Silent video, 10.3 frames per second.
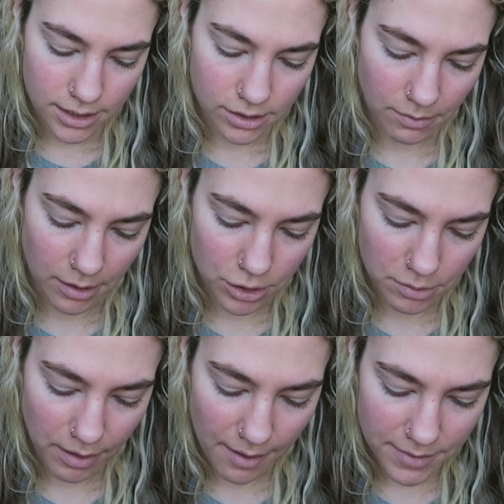I'm gonna just
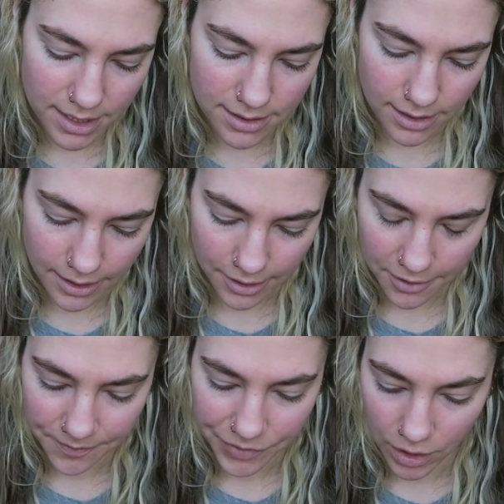pop these in
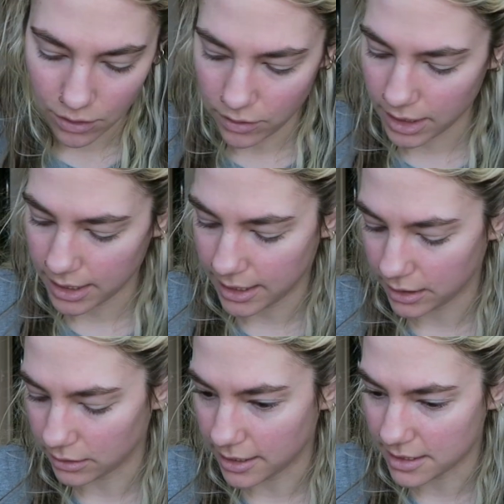here. Laguna
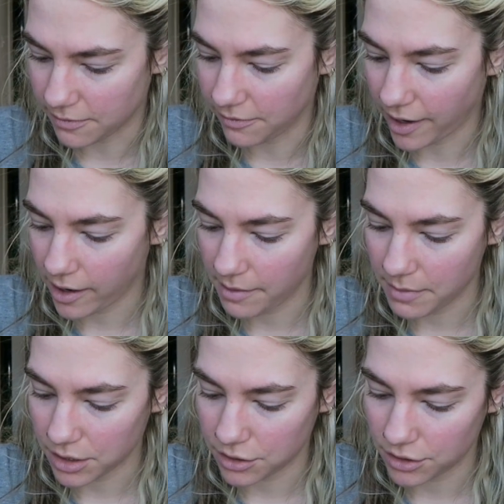is very
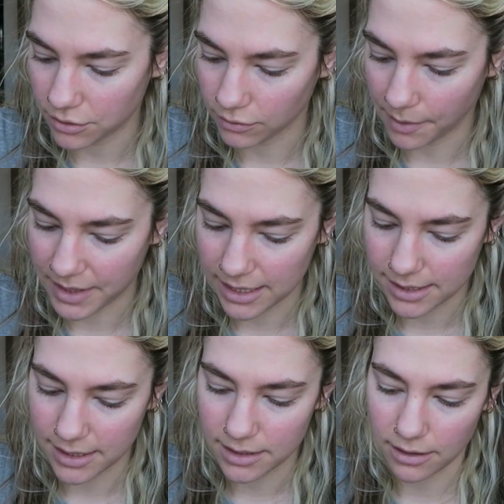much
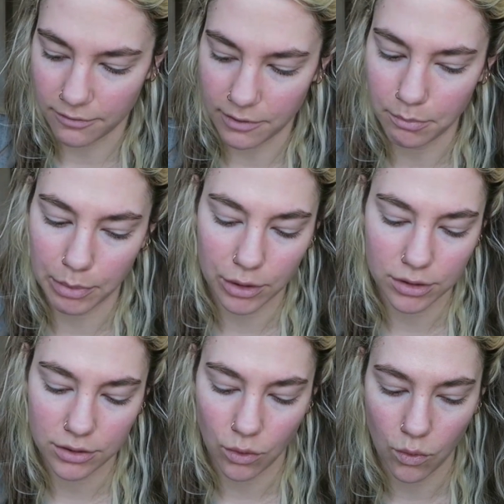reminiscent of a
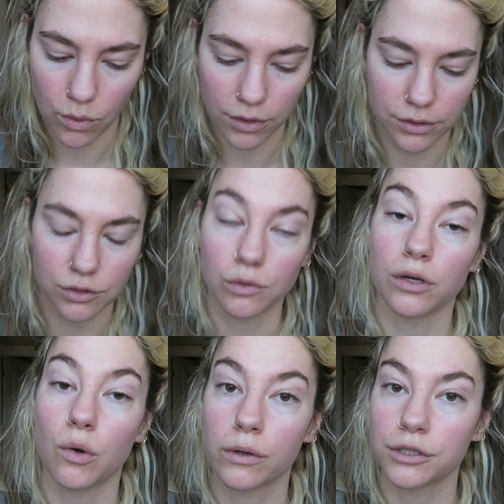burnt orange or
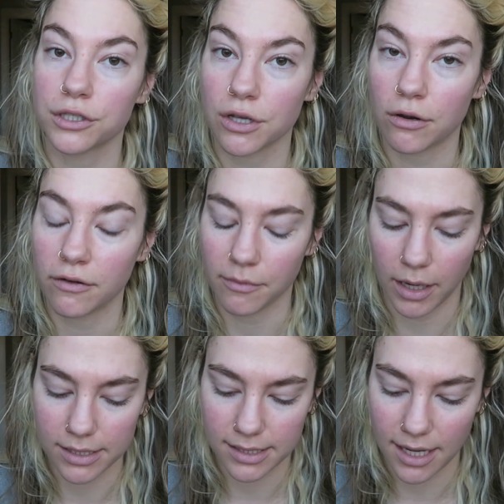an orange soda from
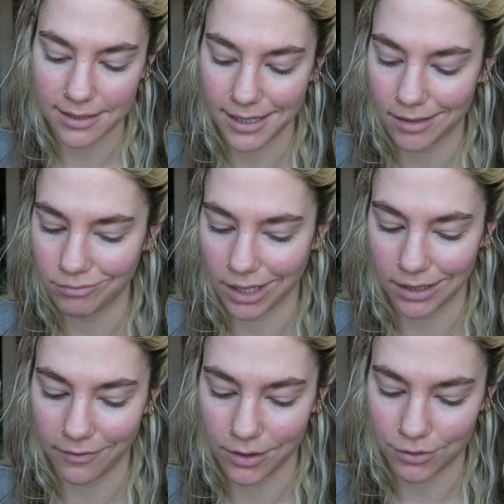Anastasia. I
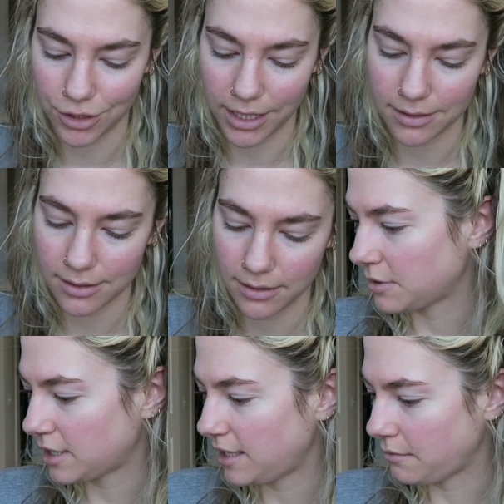love those shades. I'm
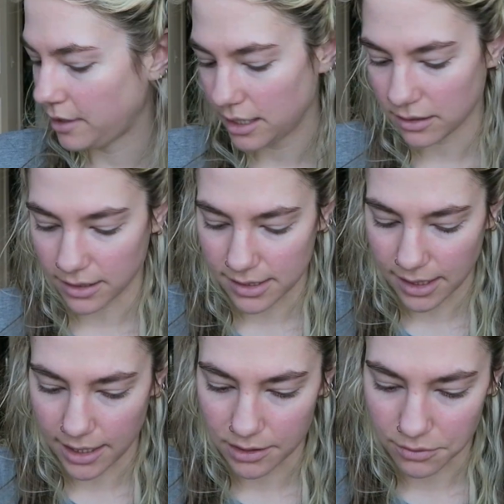gonna keep these on the
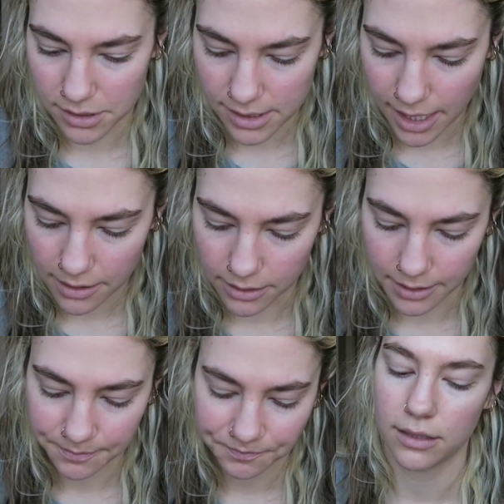side to recycle
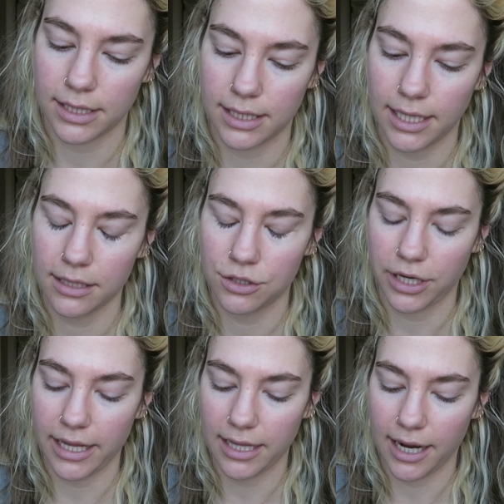them. The next
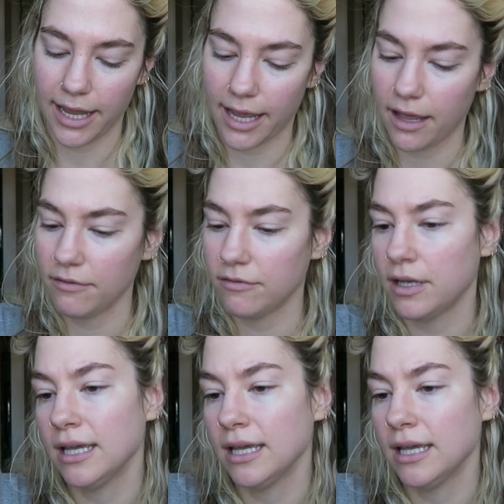shade that I have